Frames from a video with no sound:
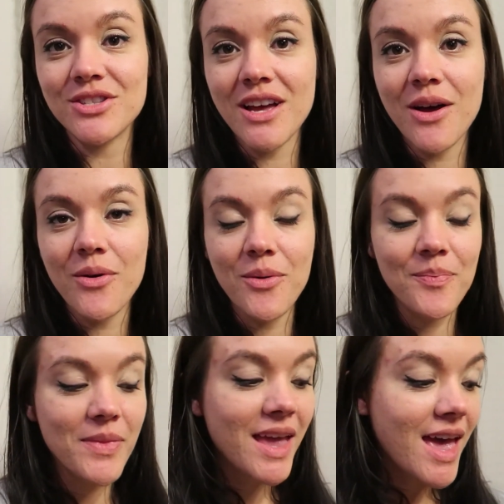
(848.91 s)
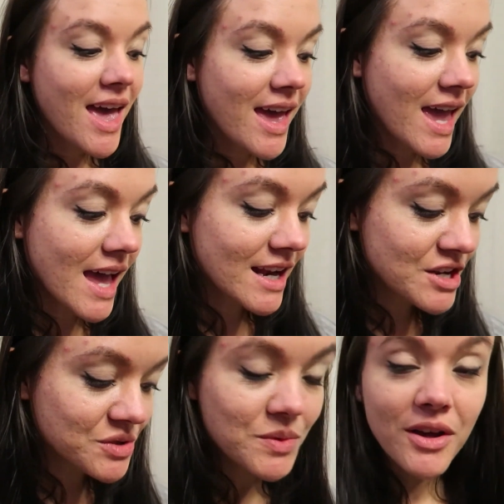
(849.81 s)
just got home. And I
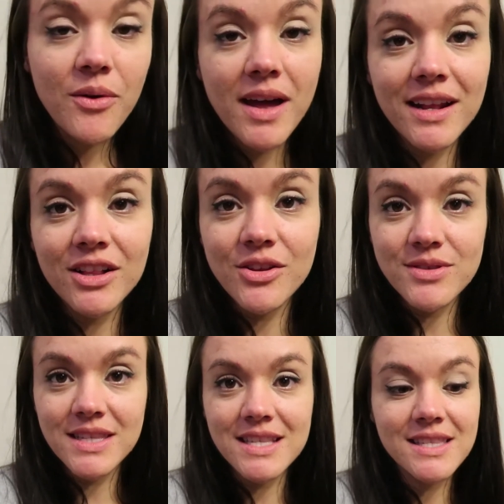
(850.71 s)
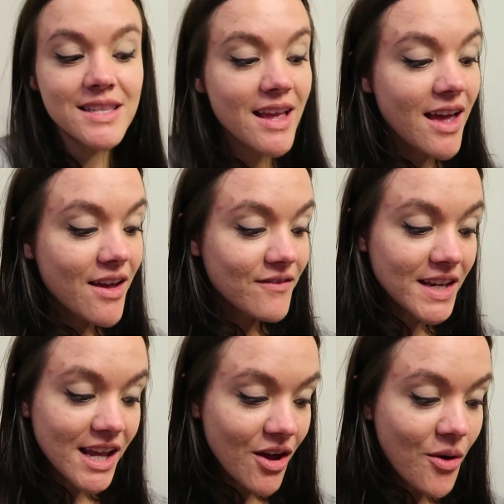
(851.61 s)
just want to go ahead and close this
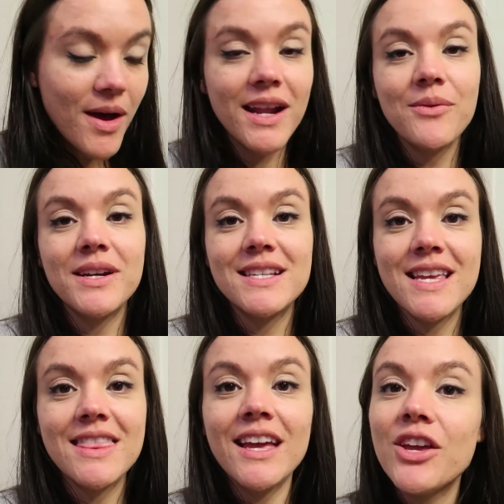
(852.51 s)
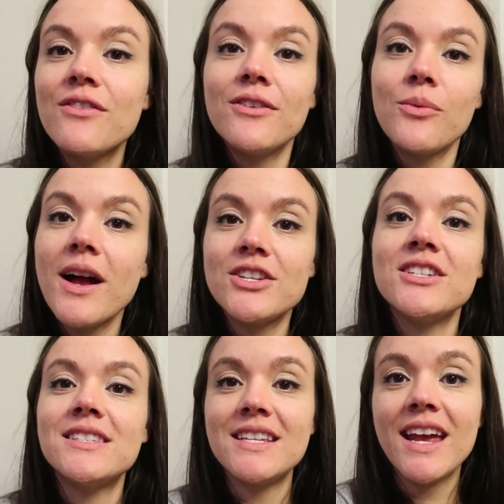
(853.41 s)
video, and I wanted to say thank you for
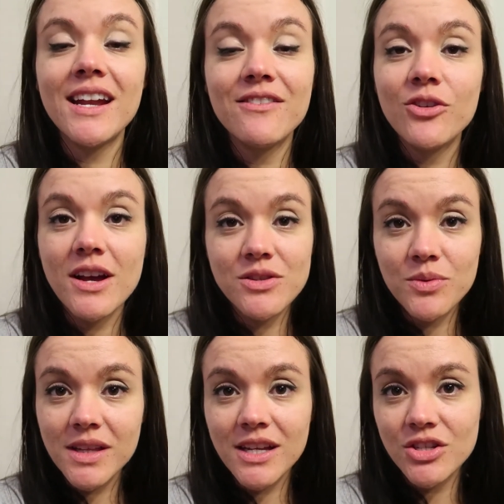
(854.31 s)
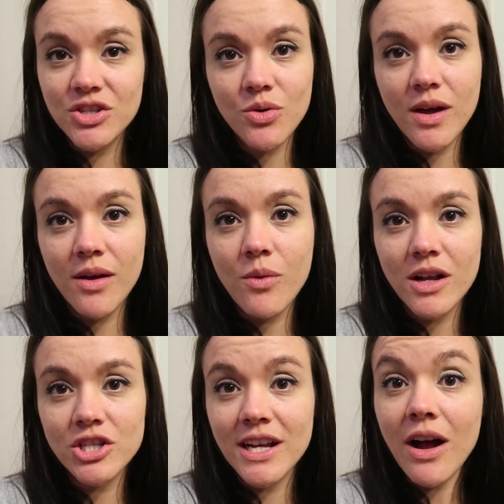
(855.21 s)
watching today. And if you guys really enjoy
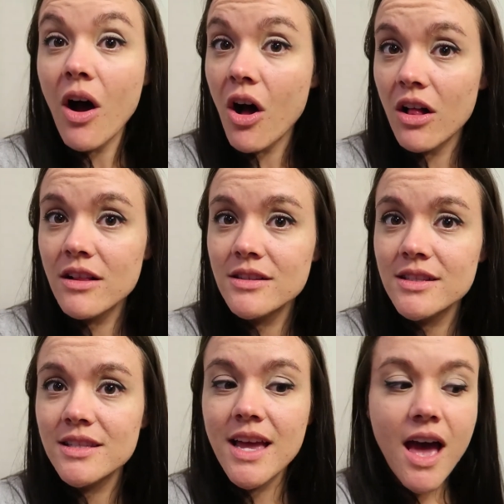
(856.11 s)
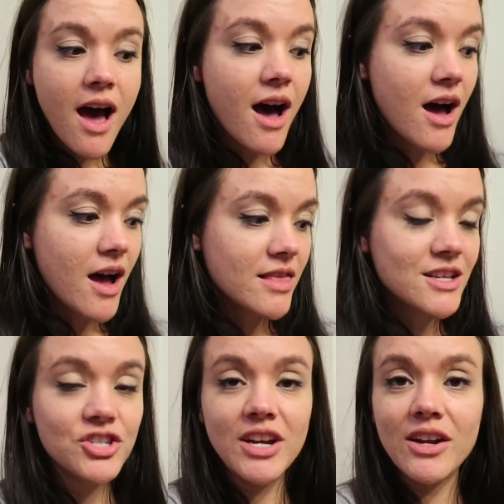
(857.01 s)
watching hauls on
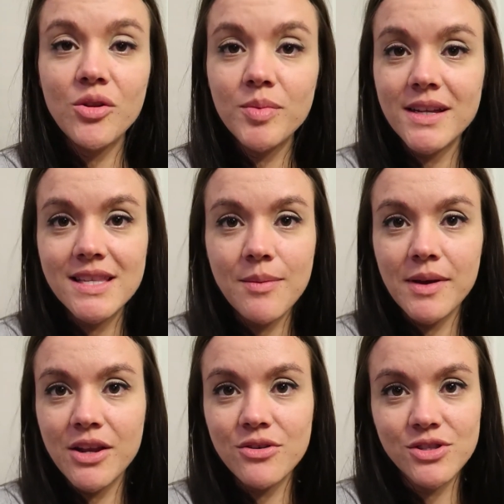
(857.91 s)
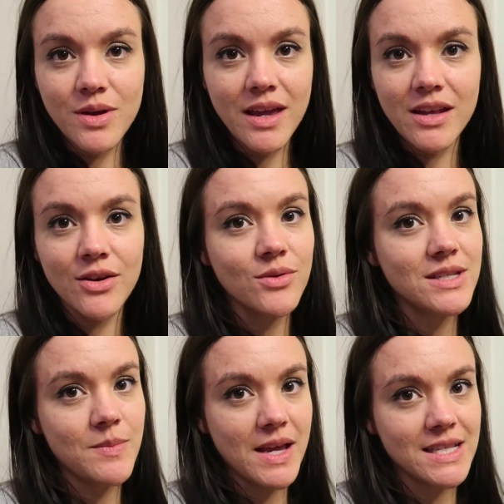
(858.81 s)
this channel, please let me know so I can know
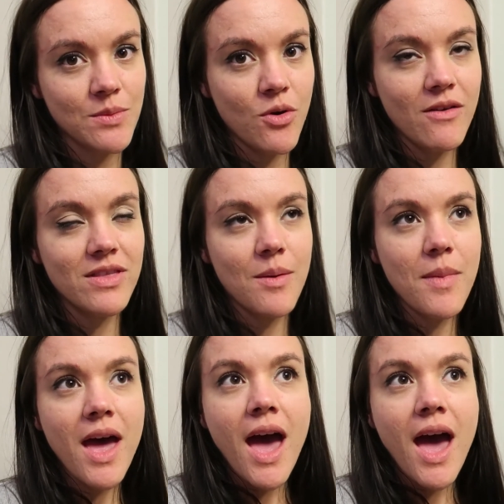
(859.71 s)
to make some more of them,